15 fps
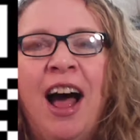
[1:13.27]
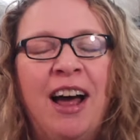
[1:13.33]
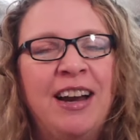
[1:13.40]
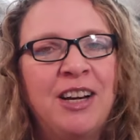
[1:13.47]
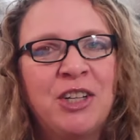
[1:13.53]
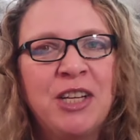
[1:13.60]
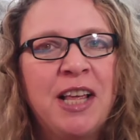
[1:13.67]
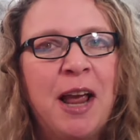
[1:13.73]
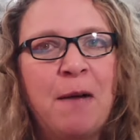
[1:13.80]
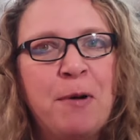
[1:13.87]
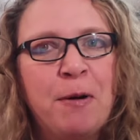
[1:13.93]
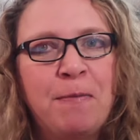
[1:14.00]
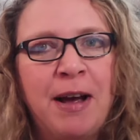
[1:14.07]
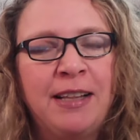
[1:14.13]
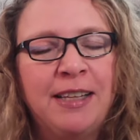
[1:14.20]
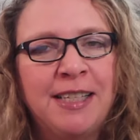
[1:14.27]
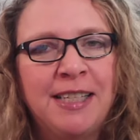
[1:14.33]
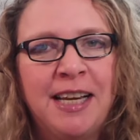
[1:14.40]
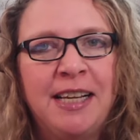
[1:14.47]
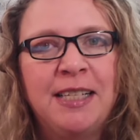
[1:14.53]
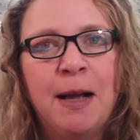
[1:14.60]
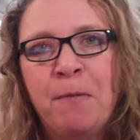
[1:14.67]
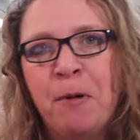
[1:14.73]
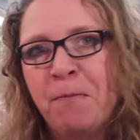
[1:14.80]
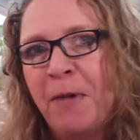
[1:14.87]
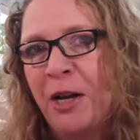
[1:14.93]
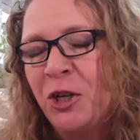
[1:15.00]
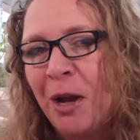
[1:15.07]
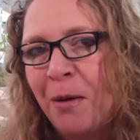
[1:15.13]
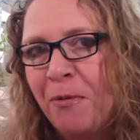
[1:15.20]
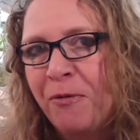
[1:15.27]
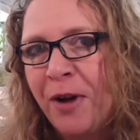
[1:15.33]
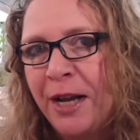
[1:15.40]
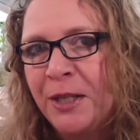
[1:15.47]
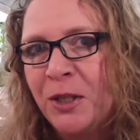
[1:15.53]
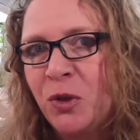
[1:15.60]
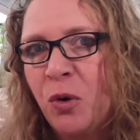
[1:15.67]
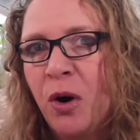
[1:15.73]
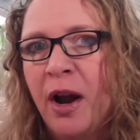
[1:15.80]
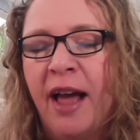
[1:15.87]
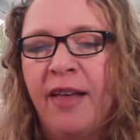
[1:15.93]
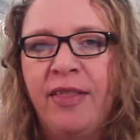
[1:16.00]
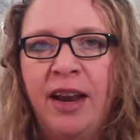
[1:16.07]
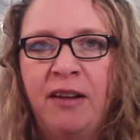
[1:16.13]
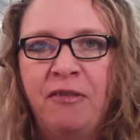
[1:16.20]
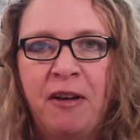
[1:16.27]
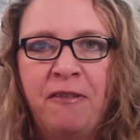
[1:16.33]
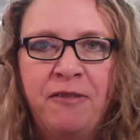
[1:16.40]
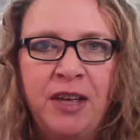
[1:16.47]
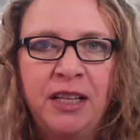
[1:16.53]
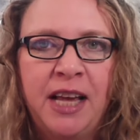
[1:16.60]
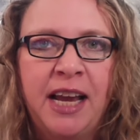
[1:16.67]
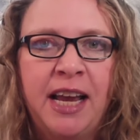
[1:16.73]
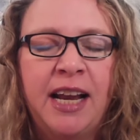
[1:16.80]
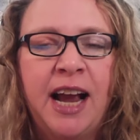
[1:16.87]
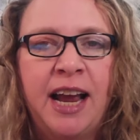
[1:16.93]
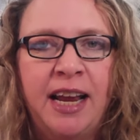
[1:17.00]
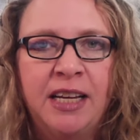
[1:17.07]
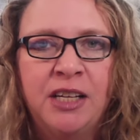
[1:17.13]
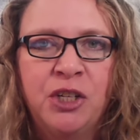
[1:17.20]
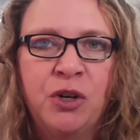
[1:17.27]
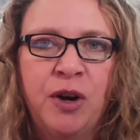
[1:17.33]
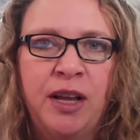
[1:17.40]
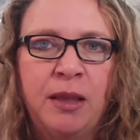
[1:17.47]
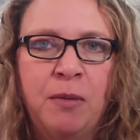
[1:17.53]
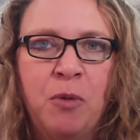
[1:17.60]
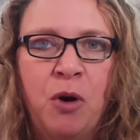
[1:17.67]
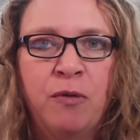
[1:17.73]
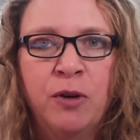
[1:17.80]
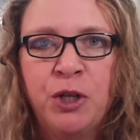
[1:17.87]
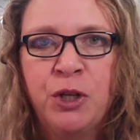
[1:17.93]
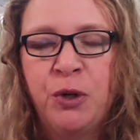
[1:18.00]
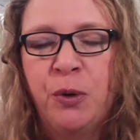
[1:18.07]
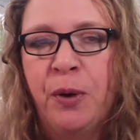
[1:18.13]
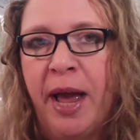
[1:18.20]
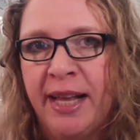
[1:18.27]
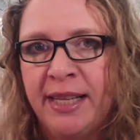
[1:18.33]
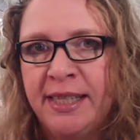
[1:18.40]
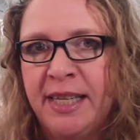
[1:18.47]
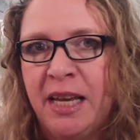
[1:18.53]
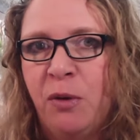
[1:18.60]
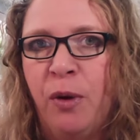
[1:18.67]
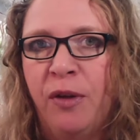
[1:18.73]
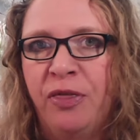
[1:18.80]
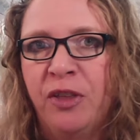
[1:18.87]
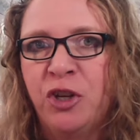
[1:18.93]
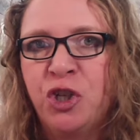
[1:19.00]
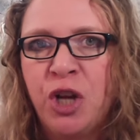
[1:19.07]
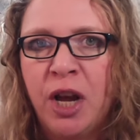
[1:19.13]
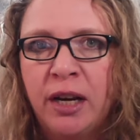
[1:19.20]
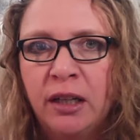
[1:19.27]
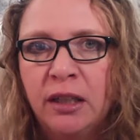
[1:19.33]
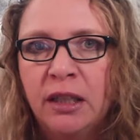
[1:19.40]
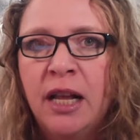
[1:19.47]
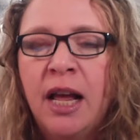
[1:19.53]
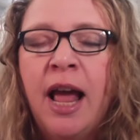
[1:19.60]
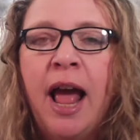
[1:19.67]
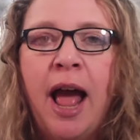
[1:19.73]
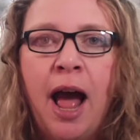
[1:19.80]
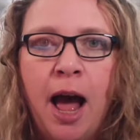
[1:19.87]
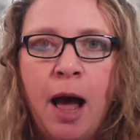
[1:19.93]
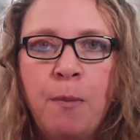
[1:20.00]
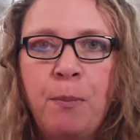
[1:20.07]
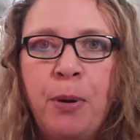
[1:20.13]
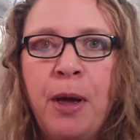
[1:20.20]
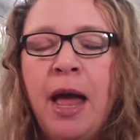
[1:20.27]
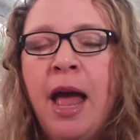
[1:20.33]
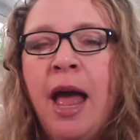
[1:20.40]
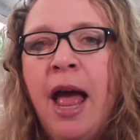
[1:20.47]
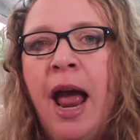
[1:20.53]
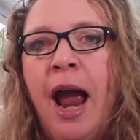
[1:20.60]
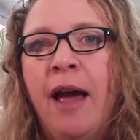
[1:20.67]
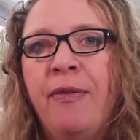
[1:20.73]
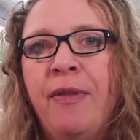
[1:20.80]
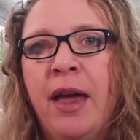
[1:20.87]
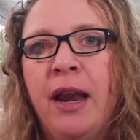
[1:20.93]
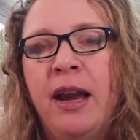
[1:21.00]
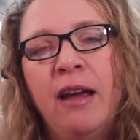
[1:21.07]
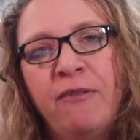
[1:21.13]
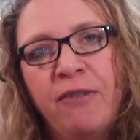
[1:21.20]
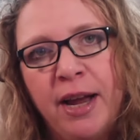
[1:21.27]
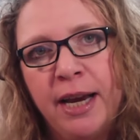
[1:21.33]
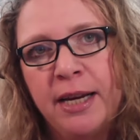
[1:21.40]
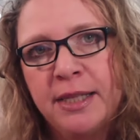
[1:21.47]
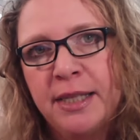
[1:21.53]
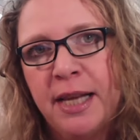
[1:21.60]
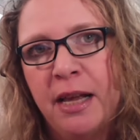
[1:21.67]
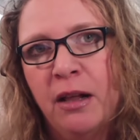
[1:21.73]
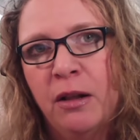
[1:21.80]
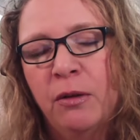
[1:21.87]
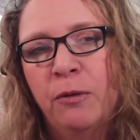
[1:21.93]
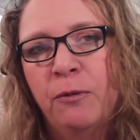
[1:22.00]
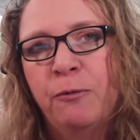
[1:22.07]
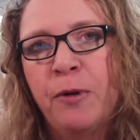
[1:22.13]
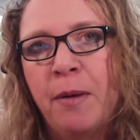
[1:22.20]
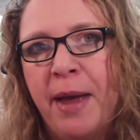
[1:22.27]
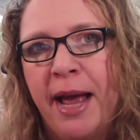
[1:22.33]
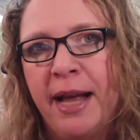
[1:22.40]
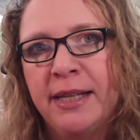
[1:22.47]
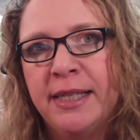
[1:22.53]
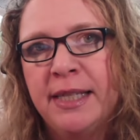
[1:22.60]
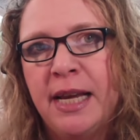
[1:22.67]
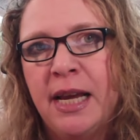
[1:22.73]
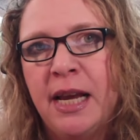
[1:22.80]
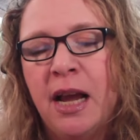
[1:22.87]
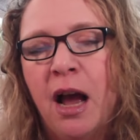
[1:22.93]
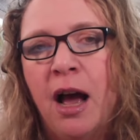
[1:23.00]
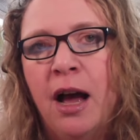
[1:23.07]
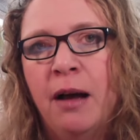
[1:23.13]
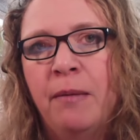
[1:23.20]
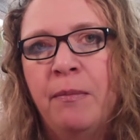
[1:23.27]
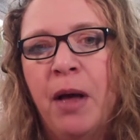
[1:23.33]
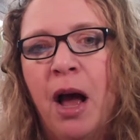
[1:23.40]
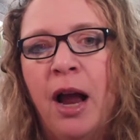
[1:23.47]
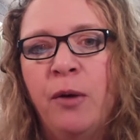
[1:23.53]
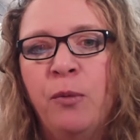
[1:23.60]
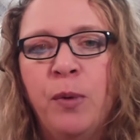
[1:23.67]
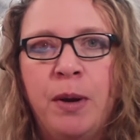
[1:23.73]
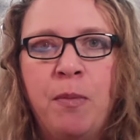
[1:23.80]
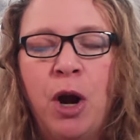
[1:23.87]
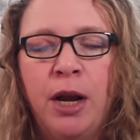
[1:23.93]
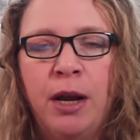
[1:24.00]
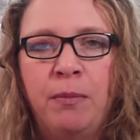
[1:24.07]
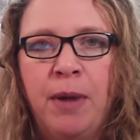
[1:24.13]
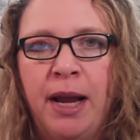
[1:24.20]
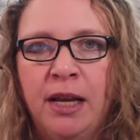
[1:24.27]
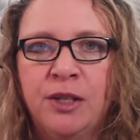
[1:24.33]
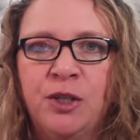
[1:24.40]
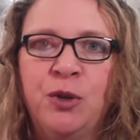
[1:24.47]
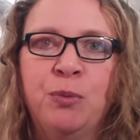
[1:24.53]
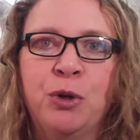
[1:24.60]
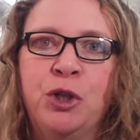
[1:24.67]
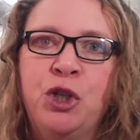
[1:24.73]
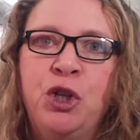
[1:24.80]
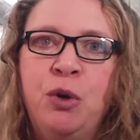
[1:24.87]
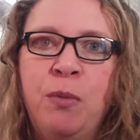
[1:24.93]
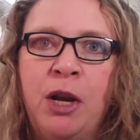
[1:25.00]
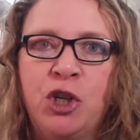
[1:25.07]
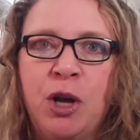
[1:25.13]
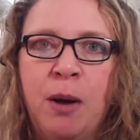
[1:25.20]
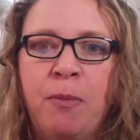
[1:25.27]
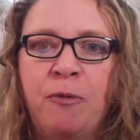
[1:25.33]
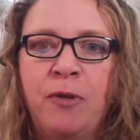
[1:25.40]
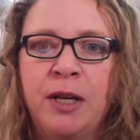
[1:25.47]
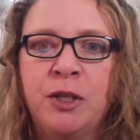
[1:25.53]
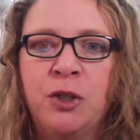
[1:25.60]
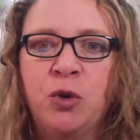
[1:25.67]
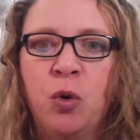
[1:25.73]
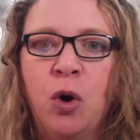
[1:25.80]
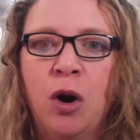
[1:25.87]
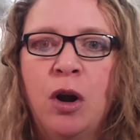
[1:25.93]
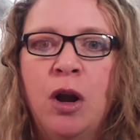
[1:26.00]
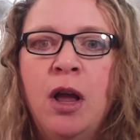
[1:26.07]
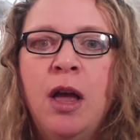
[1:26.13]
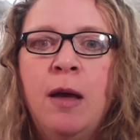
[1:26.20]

initially I put my listings up on my Shopify store. And then if I feel like it, I integrate them over to Etsy with the shuttle app. And then if I get a sale from Etsy, um, I remarket my customers to my Shopify store